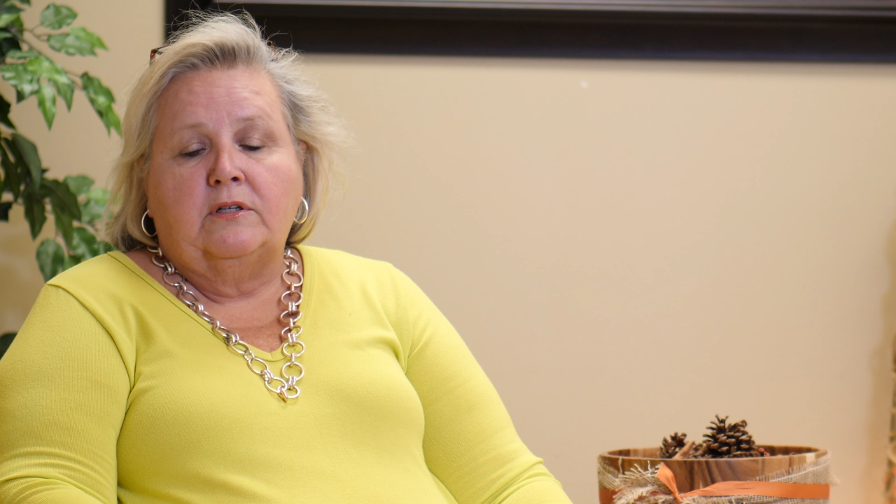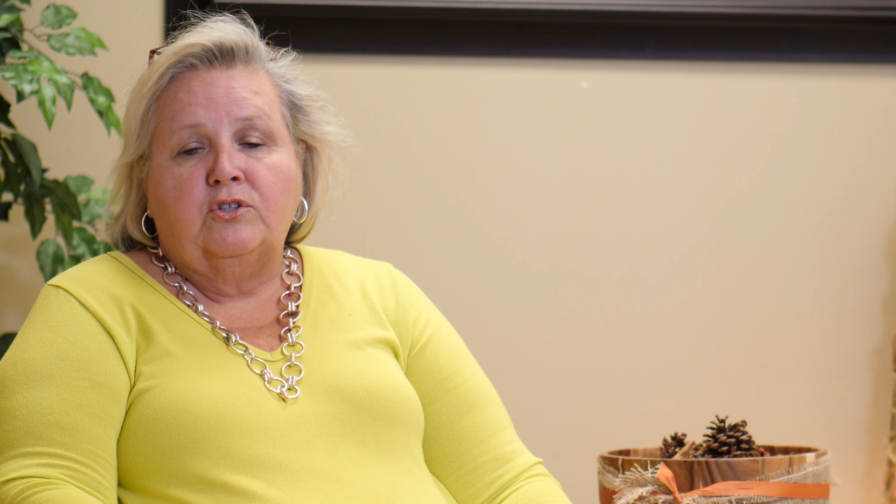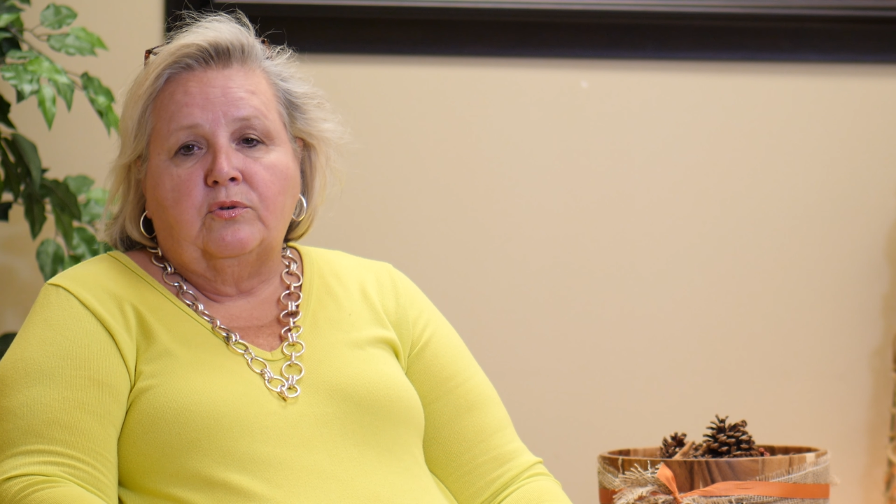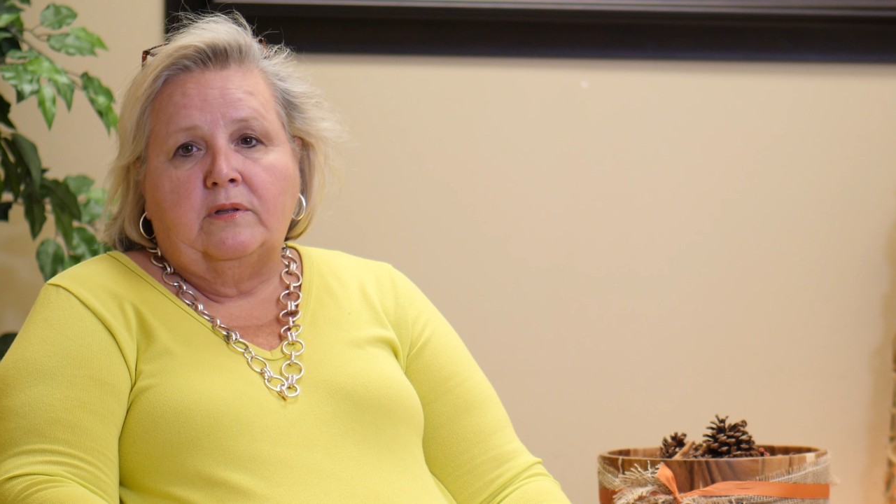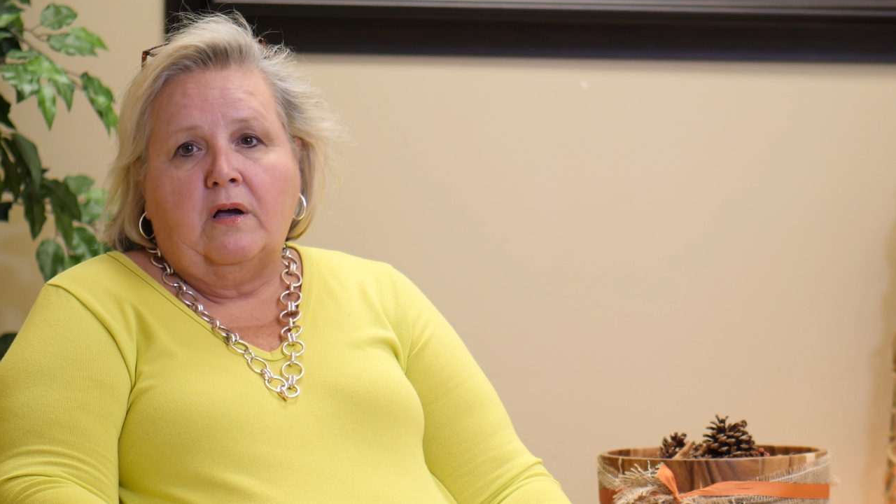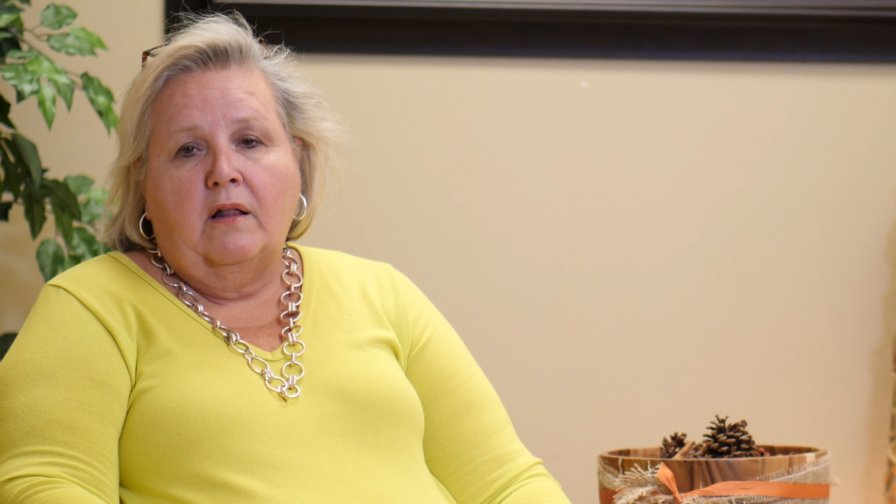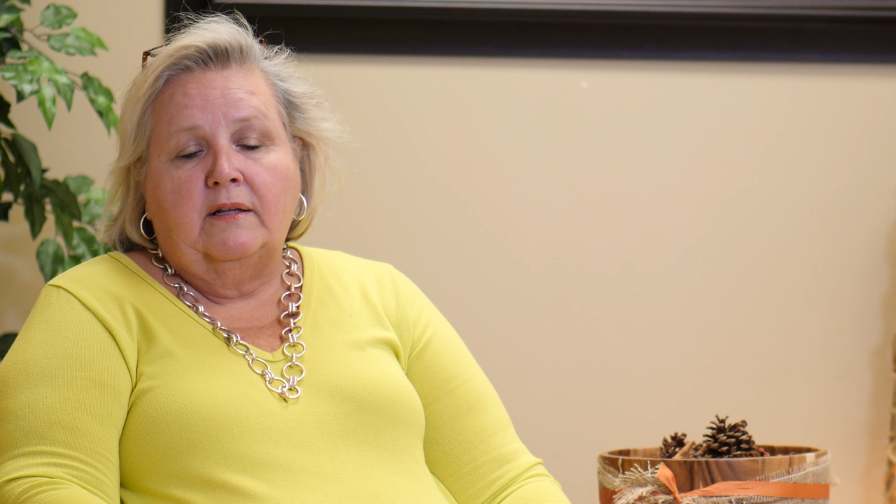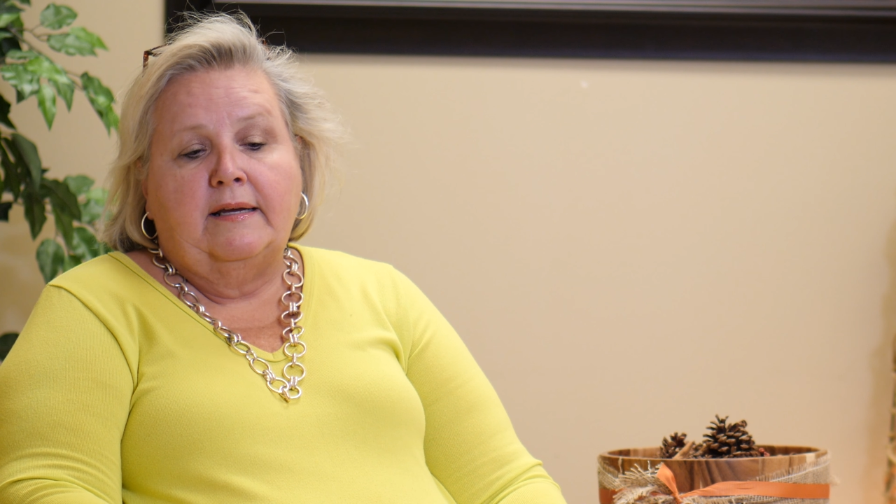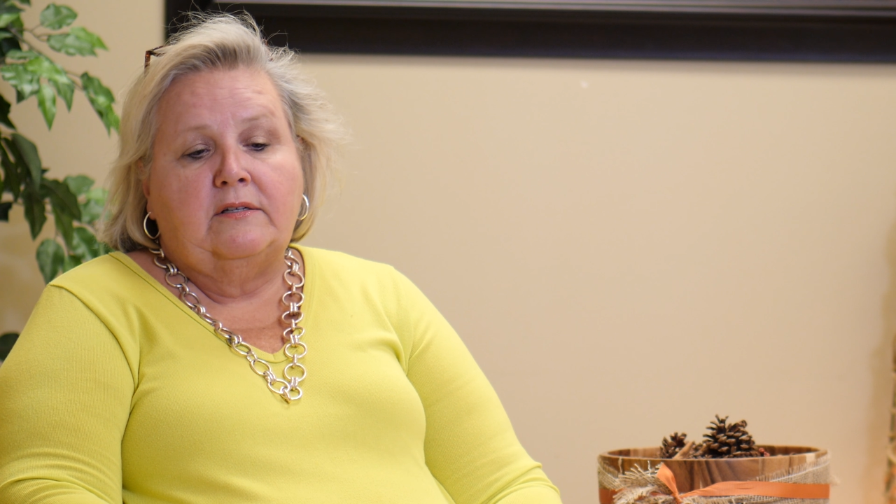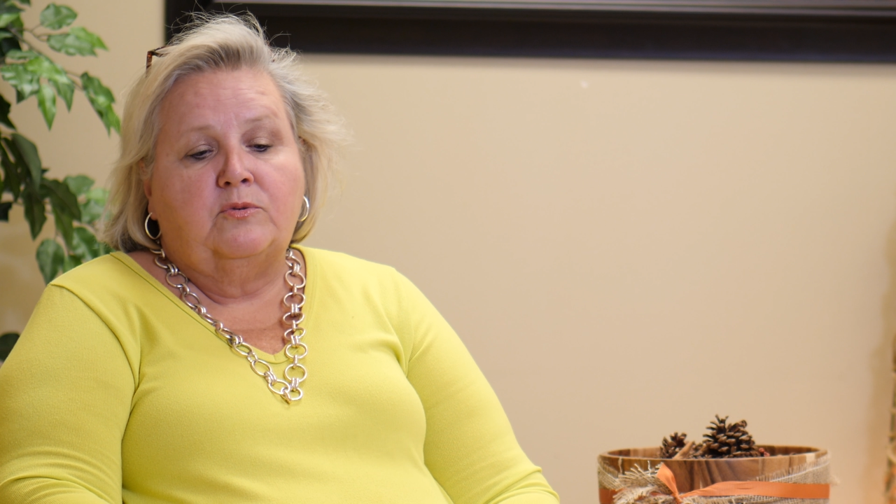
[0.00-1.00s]
enjoy the
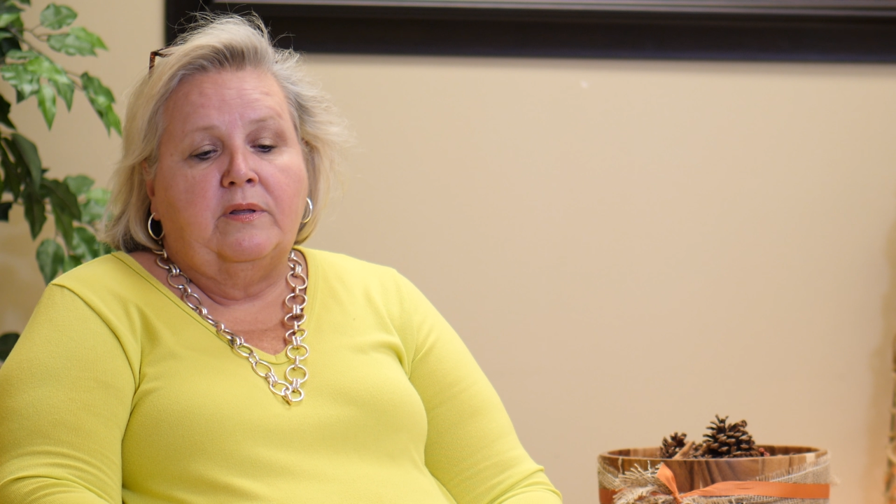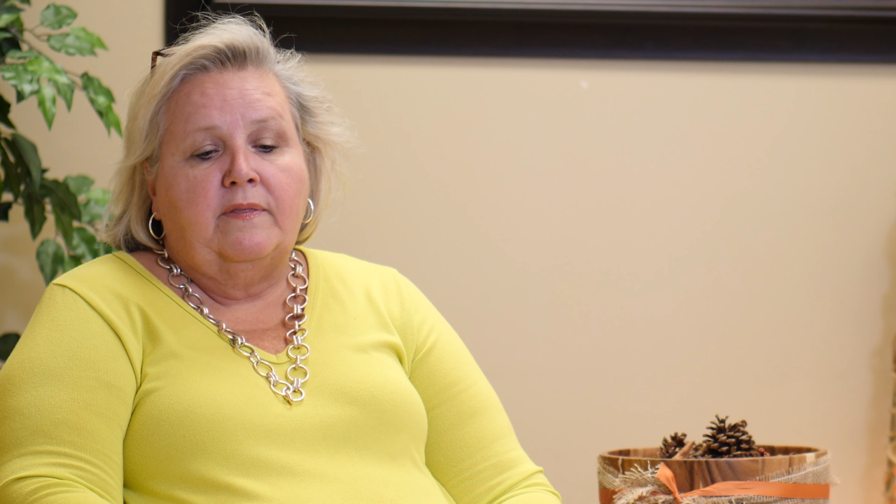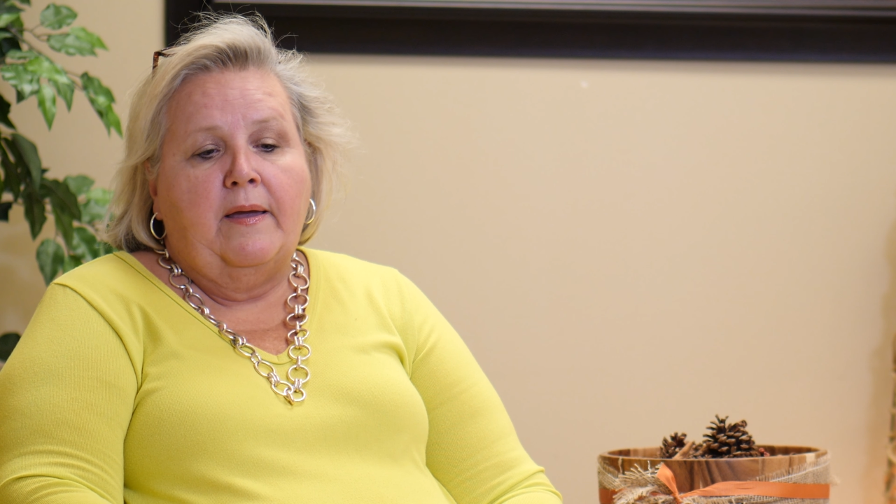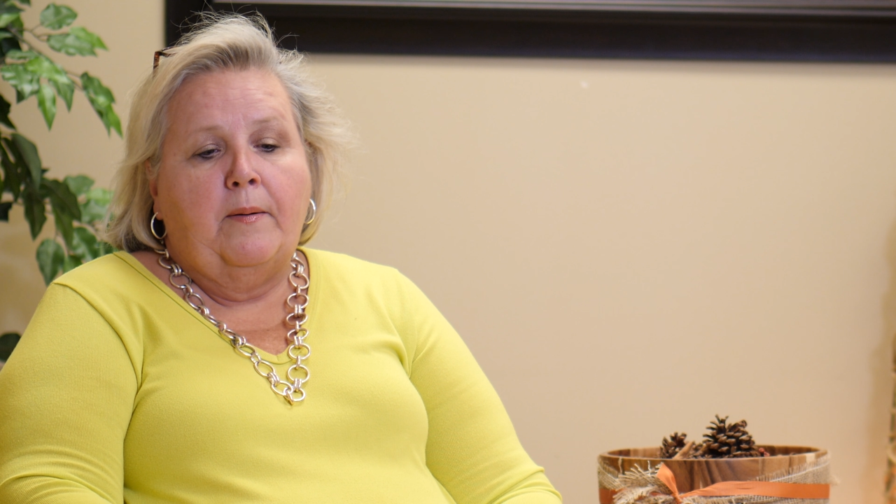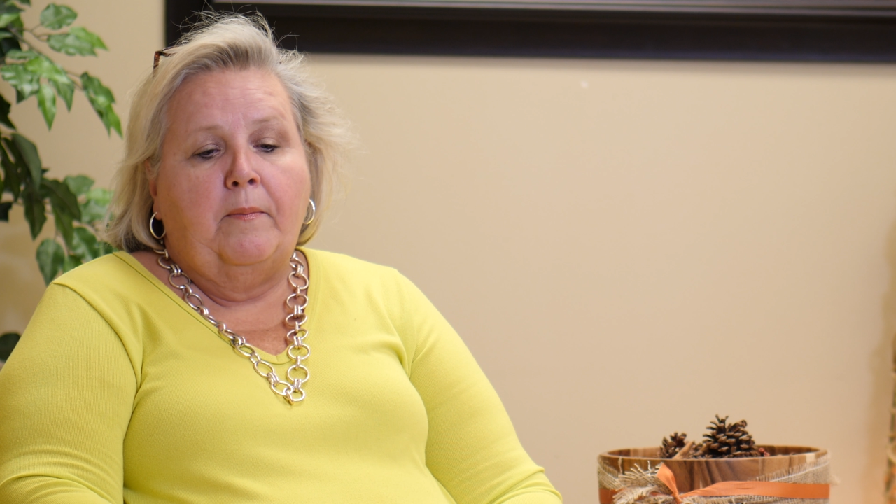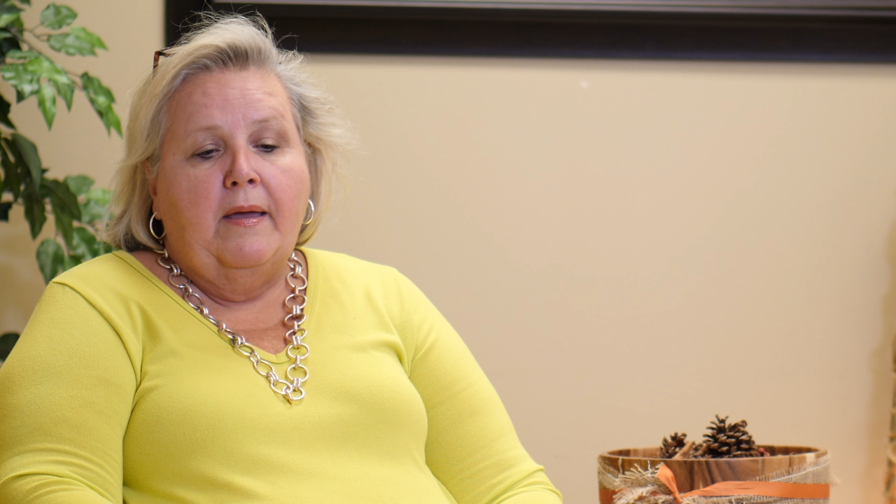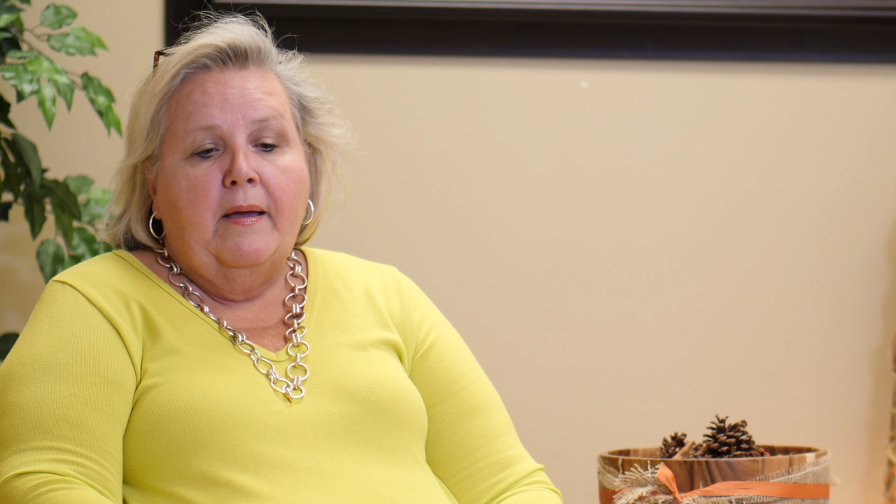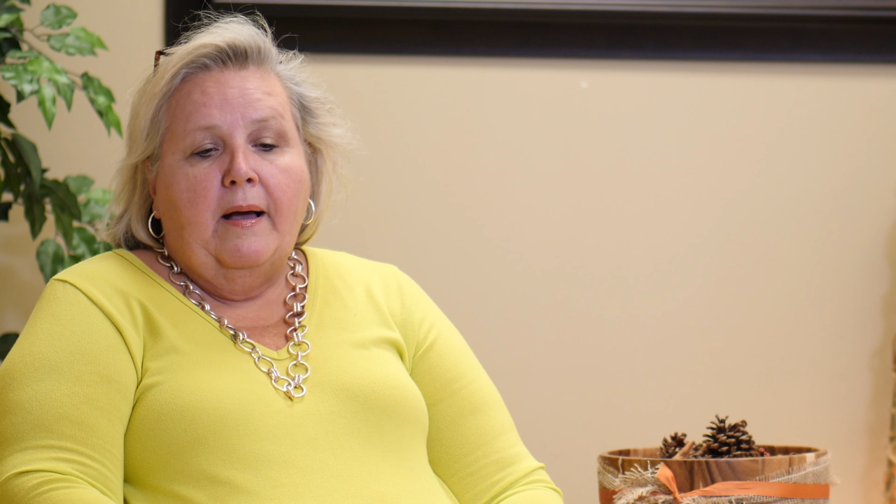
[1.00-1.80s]
holidays with them.